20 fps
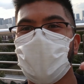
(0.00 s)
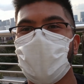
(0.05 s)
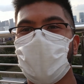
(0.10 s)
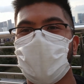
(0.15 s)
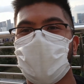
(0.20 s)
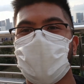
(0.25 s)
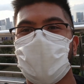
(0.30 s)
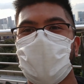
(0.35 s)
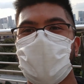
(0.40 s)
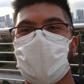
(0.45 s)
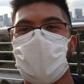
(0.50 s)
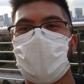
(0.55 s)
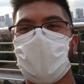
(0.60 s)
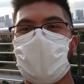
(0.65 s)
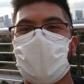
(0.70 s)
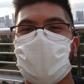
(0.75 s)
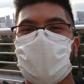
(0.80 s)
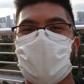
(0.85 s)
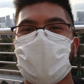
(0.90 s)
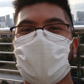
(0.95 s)
New York City in
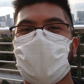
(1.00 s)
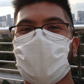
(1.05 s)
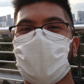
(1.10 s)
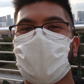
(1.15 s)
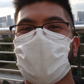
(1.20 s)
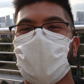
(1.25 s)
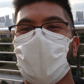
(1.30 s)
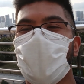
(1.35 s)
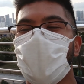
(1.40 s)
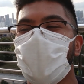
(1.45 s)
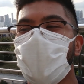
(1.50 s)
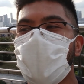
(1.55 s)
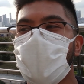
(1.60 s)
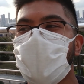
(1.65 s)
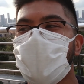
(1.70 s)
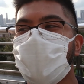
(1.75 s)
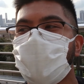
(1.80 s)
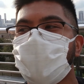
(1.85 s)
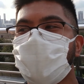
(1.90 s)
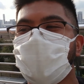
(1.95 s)
less than one
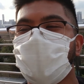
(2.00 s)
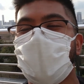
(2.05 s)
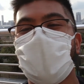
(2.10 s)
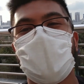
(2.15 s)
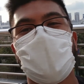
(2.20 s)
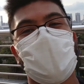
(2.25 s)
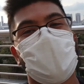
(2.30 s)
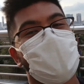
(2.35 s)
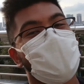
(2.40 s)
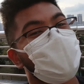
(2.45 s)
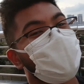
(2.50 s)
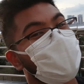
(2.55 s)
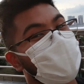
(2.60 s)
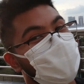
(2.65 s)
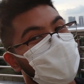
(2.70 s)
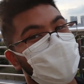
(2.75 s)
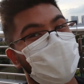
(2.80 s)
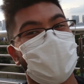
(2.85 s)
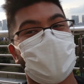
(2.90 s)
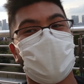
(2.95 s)
minute.
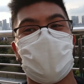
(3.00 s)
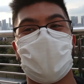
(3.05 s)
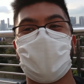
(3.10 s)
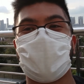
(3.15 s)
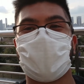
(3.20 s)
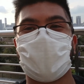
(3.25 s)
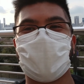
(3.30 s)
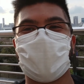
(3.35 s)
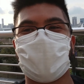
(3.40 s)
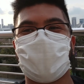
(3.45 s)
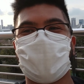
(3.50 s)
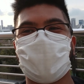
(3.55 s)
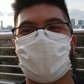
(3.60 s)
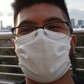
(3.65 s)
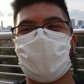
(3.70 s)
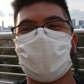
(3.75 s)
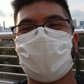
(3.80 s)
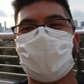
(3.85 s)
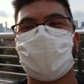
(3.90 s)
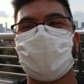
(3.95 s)
Pretty crazy.
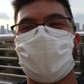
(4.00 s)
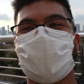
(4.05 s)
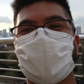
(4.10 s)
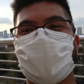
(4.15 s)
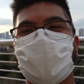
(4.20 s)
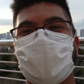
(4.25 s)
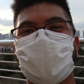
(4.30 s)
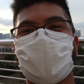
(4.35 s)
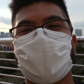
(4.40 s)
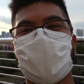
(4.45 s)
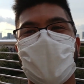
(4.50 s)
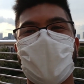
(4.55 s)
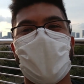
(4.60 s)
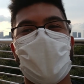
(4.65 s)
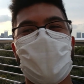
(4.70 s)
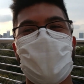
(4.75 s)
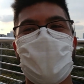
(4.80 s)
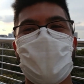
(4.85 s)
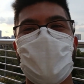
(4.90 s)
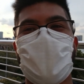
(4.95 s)
Now
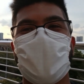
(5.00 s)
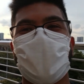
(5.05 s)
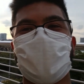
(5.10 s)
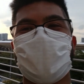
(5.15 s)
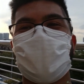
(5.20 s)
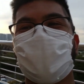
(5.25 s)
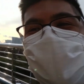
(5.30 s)
you know.